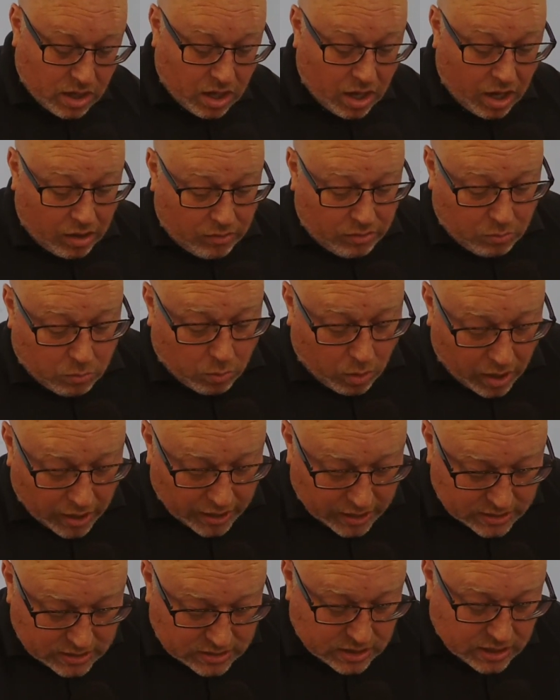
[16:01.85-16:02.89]

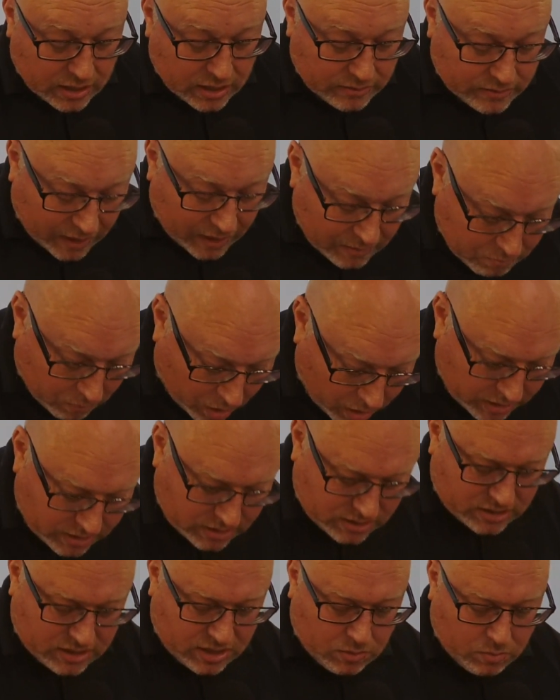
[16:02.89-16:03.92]
Otherwise, they might
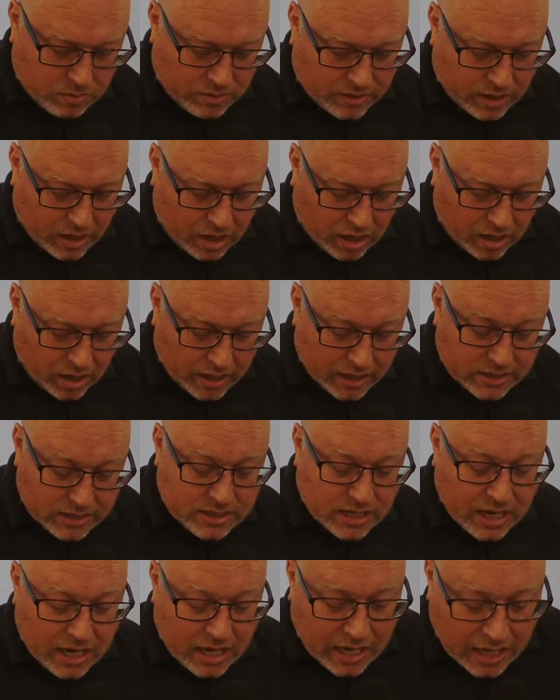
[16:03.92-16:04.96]
see with their eyes,
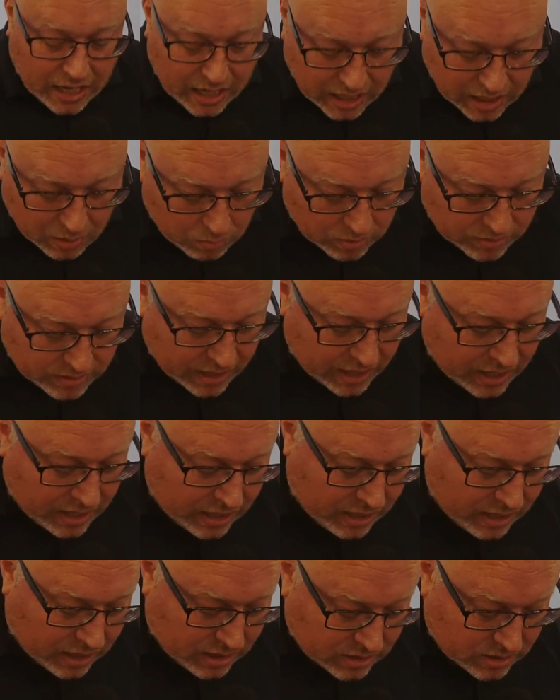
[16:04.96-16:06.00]
hear with their
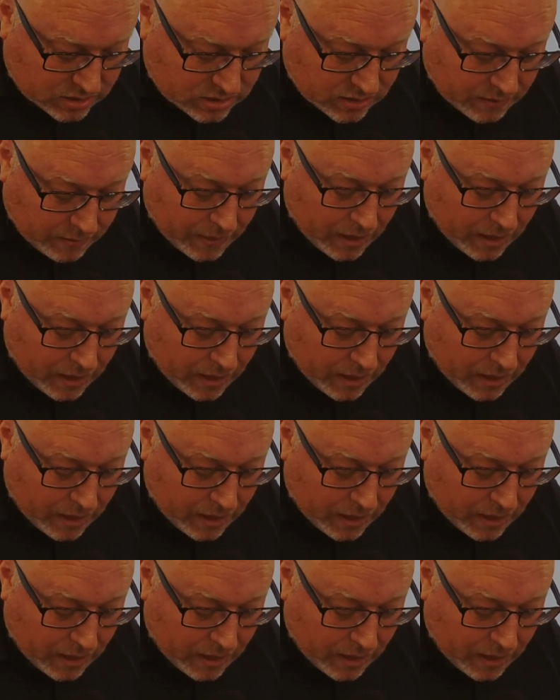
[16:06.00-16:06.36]
ears,